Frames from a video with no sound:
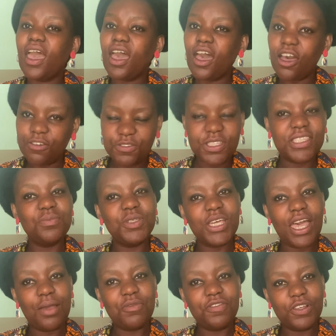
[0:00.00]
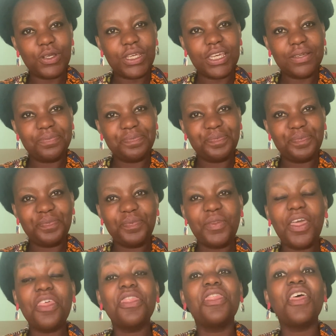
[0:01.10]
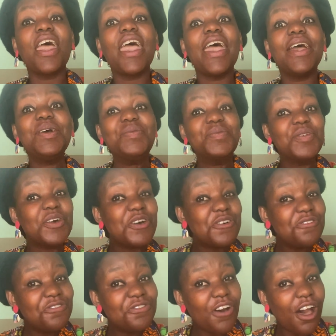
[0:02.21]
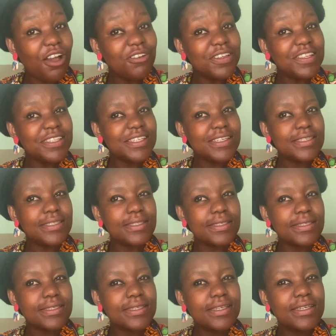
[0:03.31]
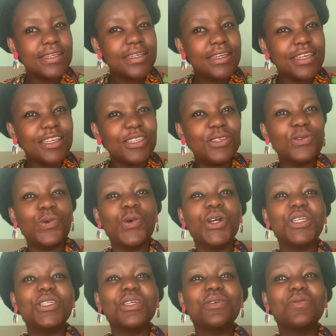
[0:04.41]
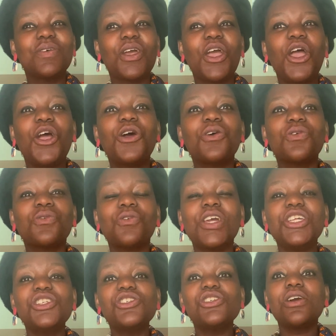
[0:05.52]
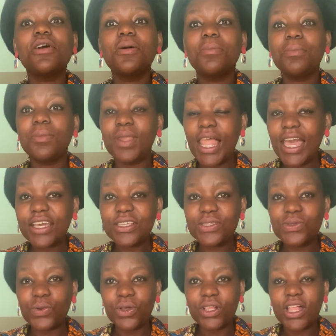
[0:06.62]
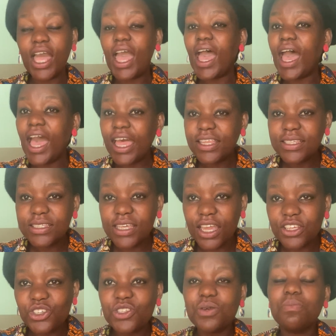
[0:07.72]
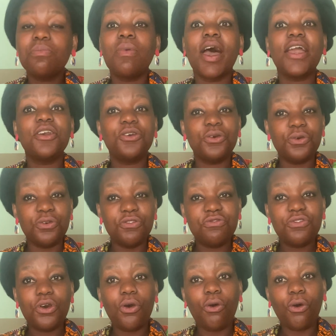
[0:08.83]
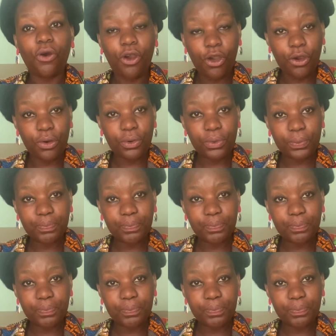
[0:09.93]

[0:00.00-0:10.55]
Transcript: After some time of looking, there, far in the distance, he saw it. Rich black soil, untouched by hoof or hoe.